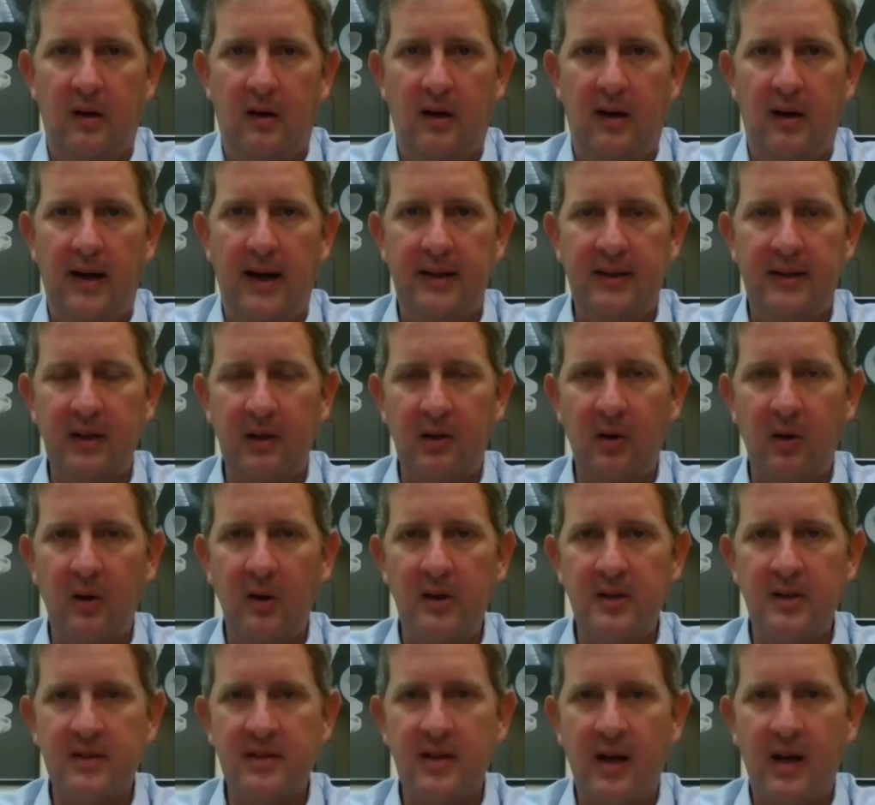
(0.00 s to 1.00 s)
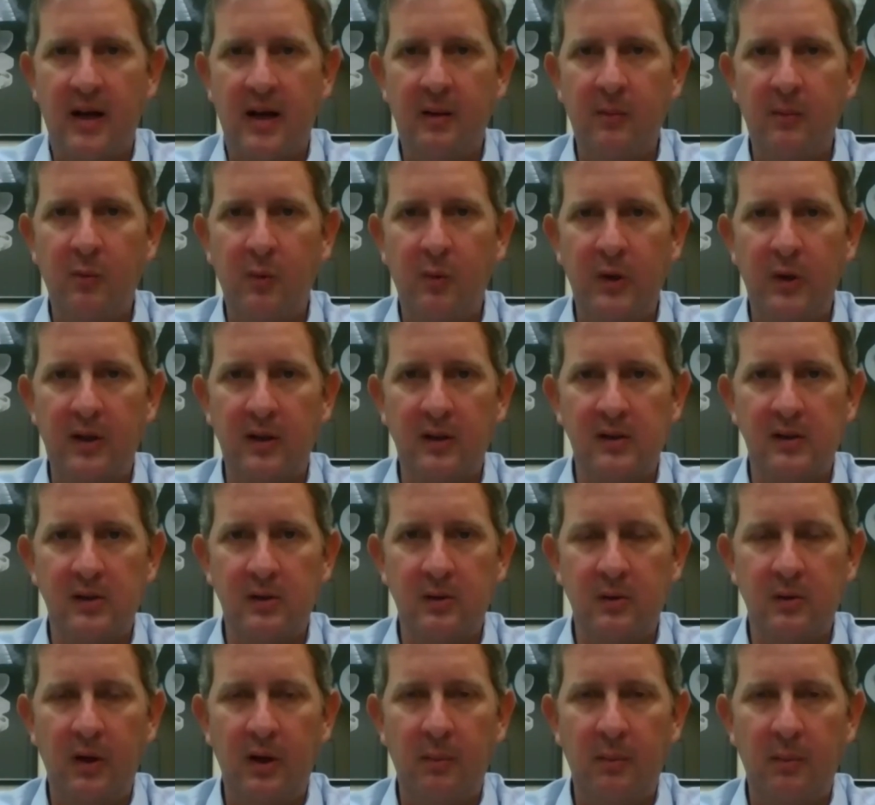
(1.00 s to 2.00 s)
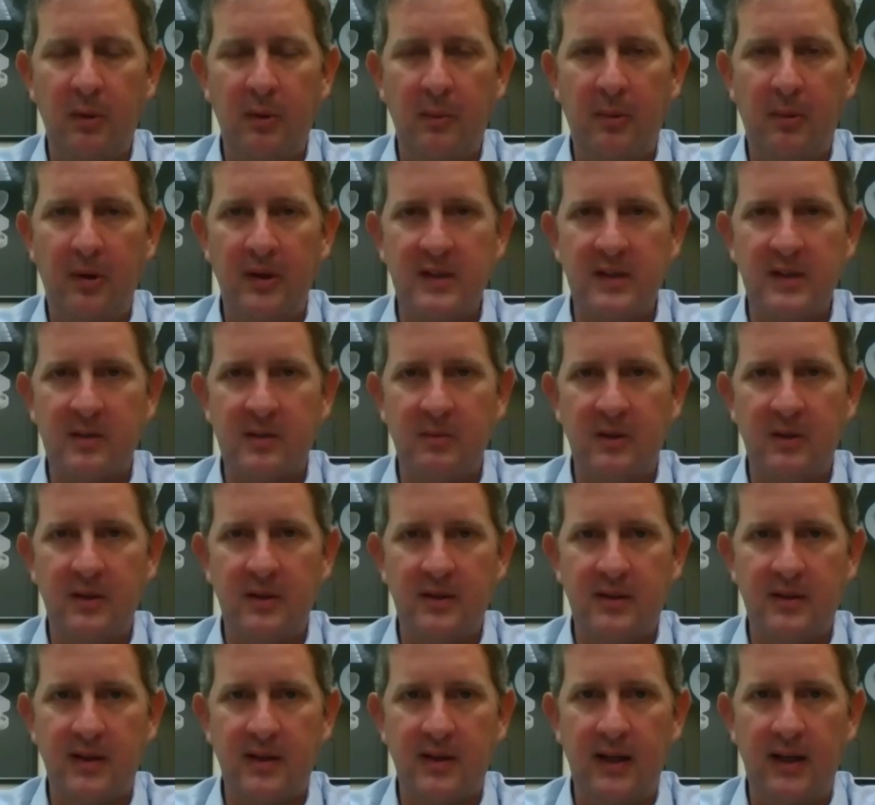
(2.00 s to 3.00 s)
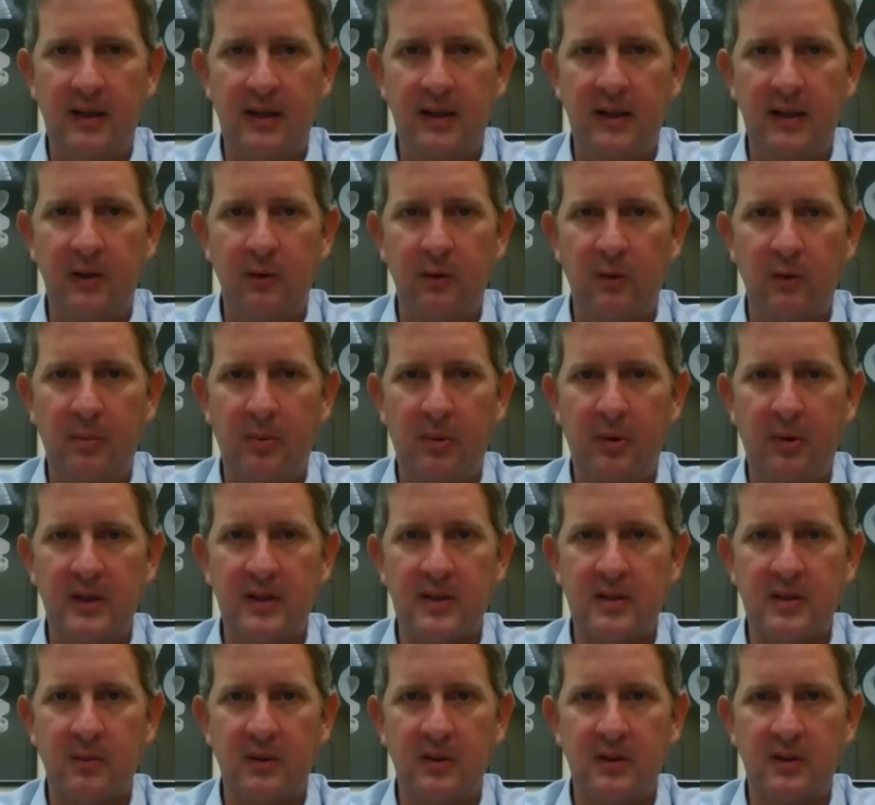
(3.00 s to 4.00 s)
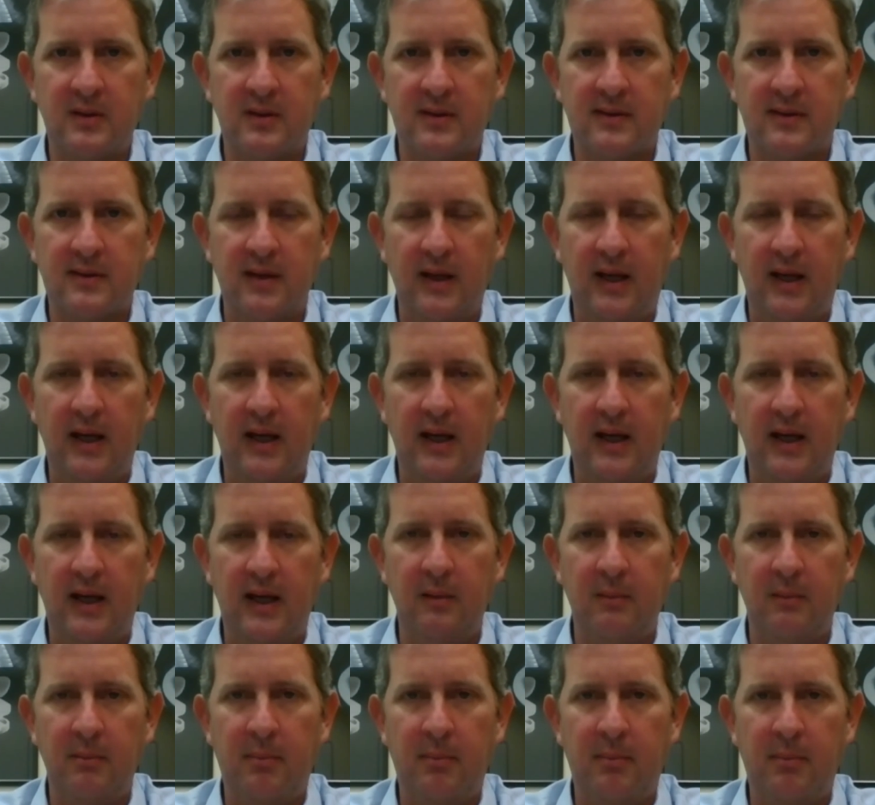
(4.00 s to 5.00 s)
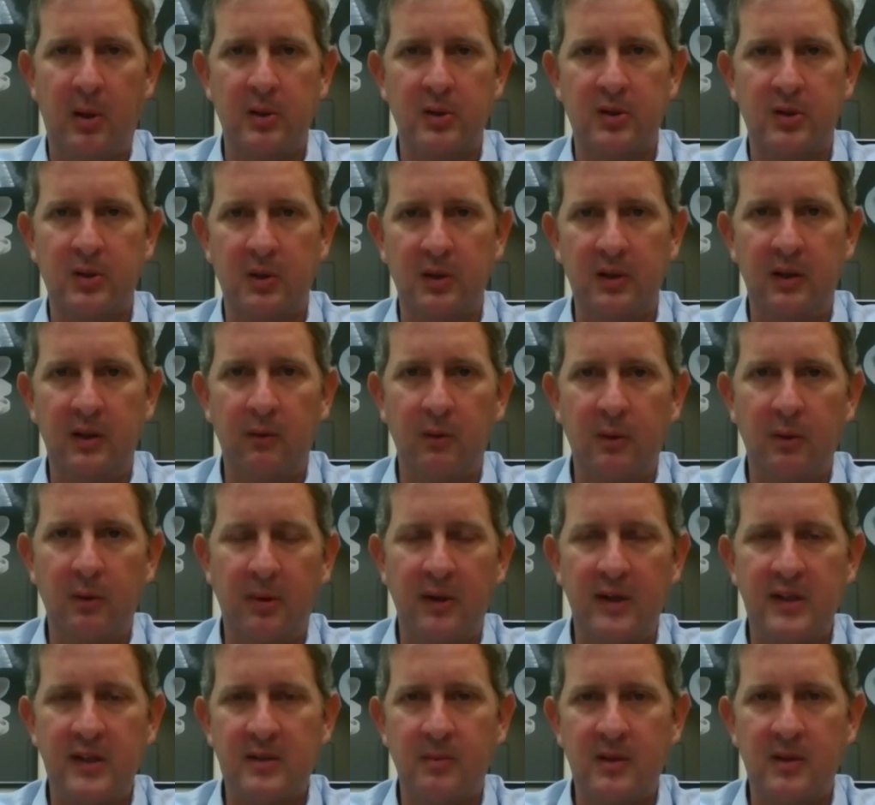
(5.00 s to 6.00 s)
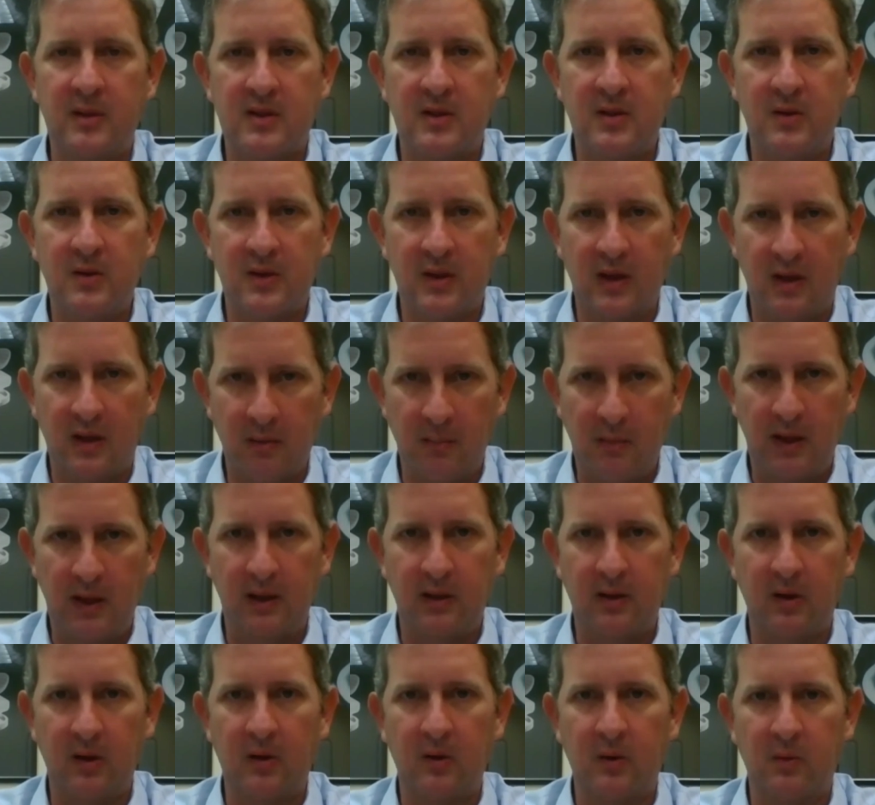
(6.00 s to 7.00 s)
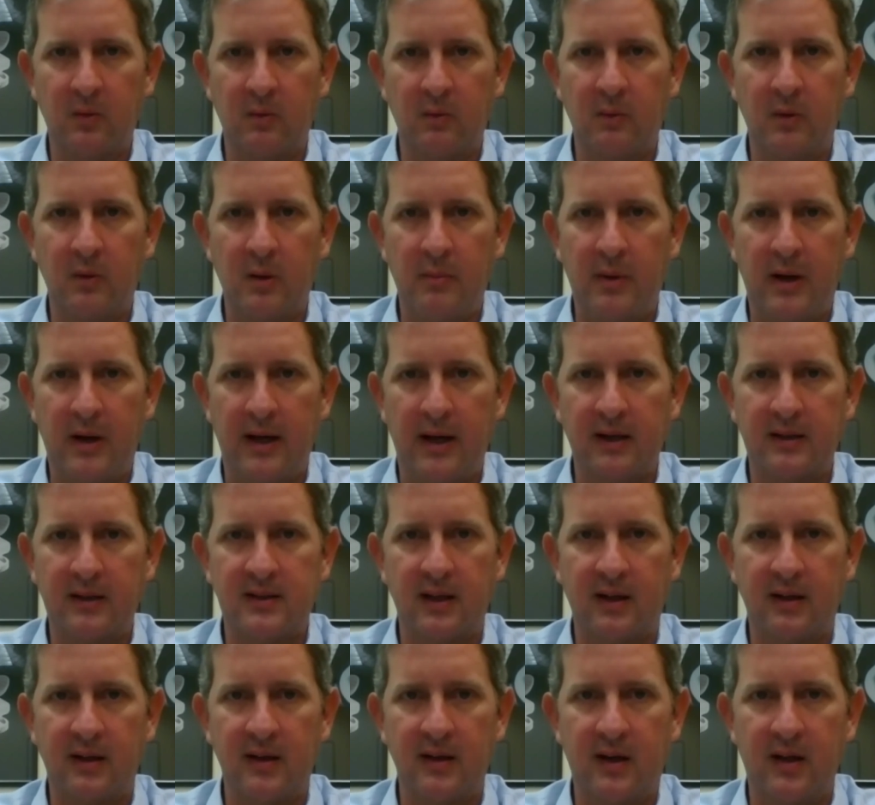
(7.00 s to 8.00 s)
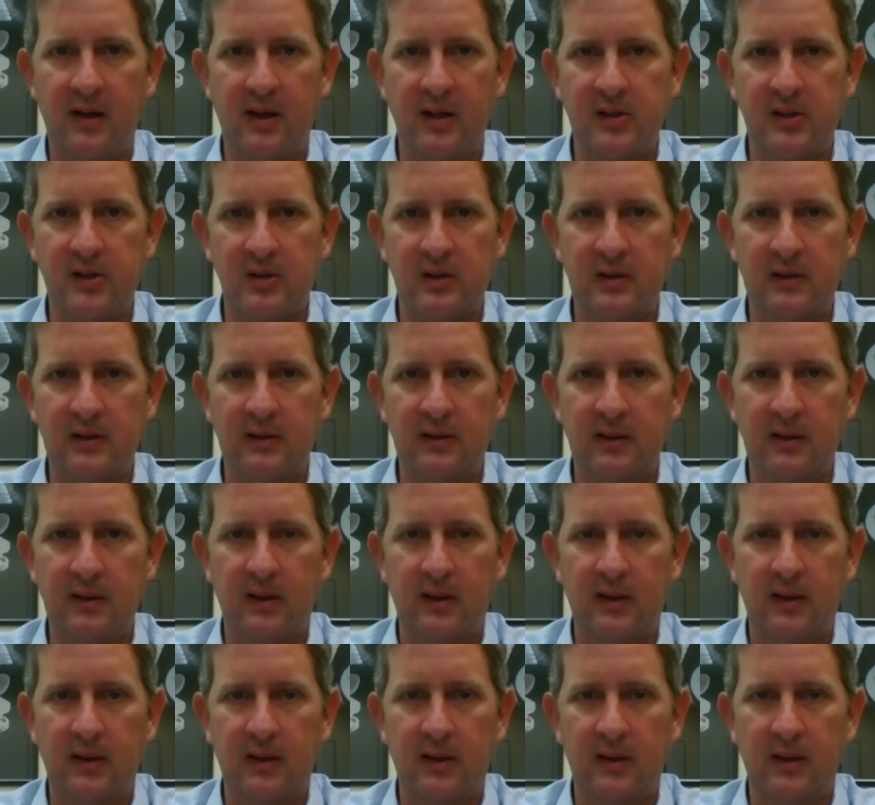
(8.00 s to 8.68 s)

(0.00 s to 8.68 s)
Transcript: At the current time, we can do hip replacements and knee replacements and partial knee replacements using the Mako Robotic Technology.